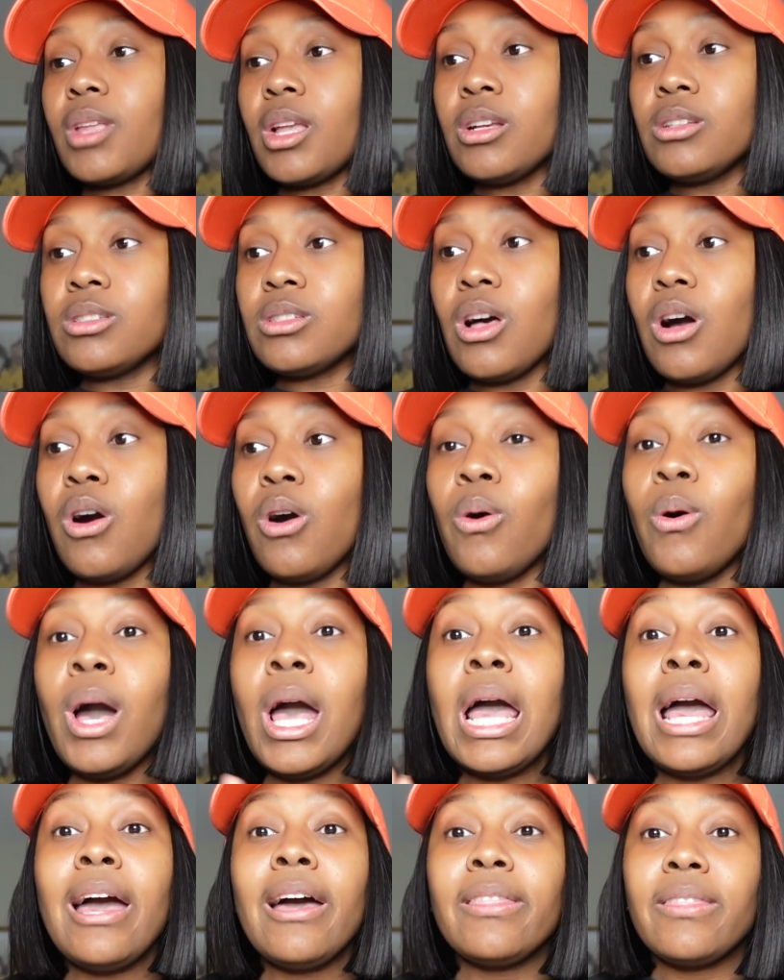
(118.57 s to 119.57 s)
So
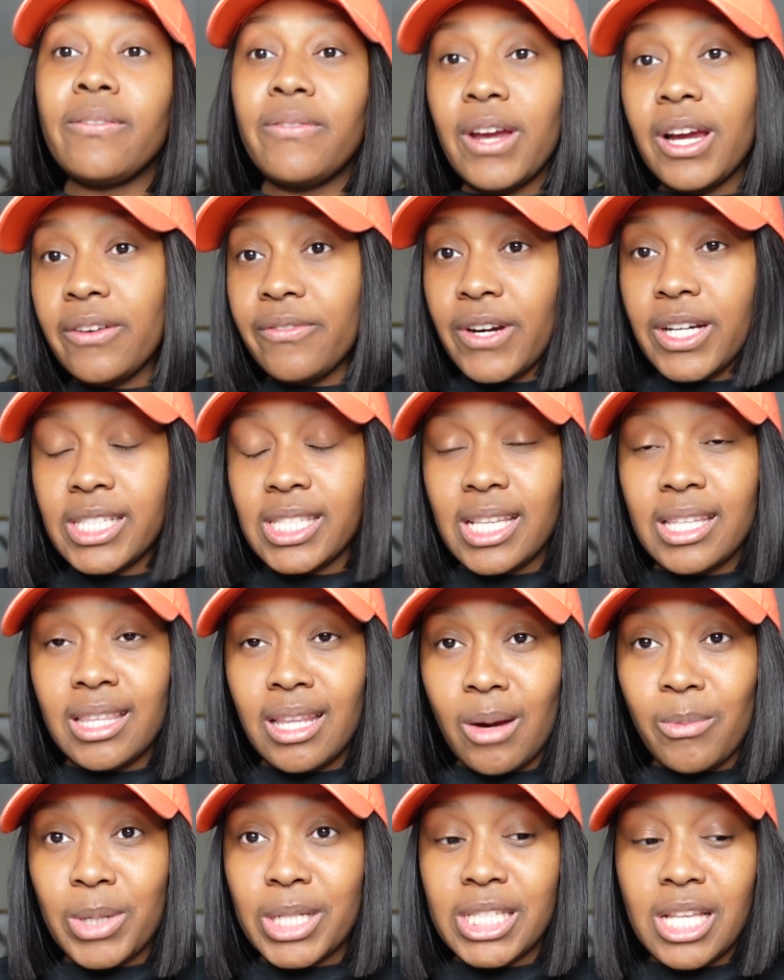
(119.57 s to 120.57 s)
the very first thing
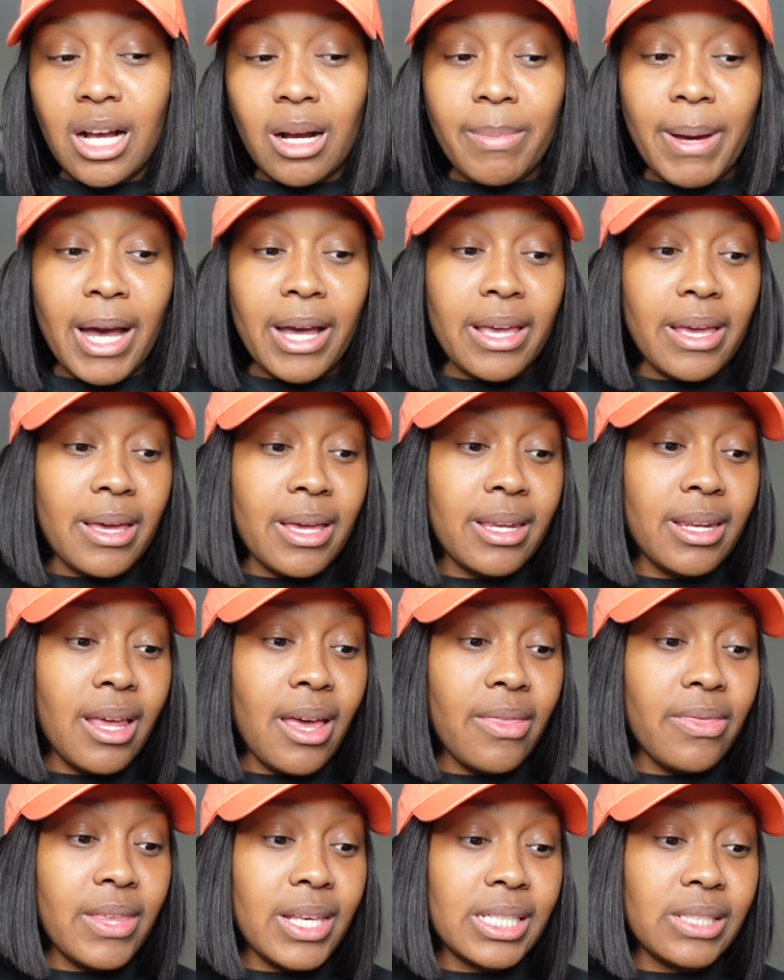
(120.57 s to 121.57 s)
that I want to talk about
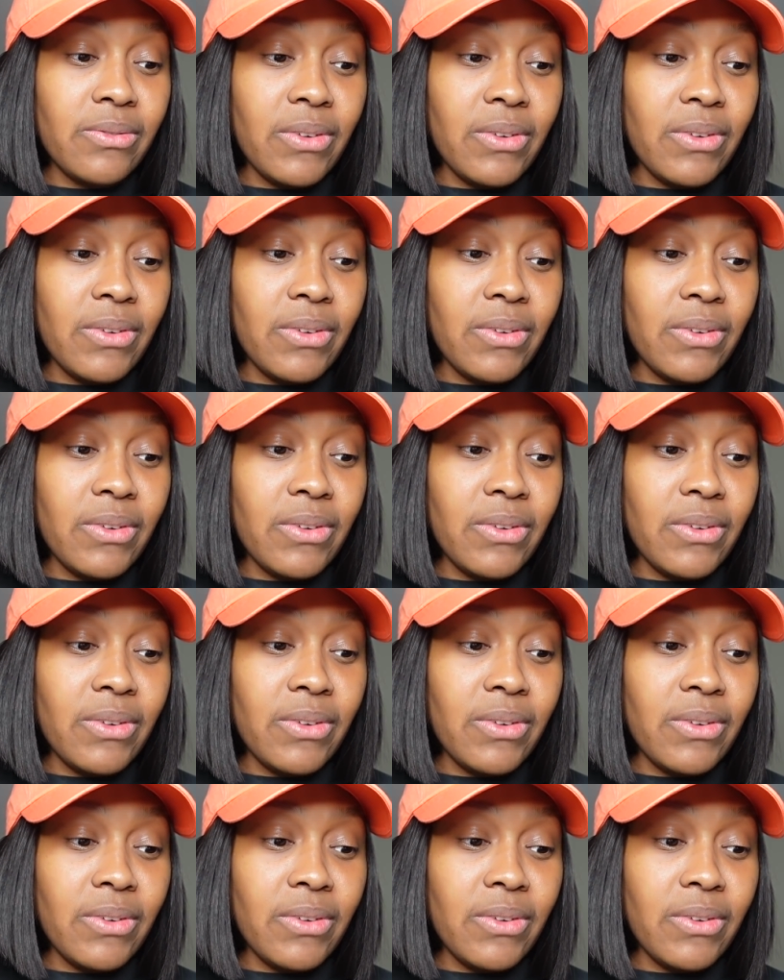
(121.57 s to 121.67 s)
in this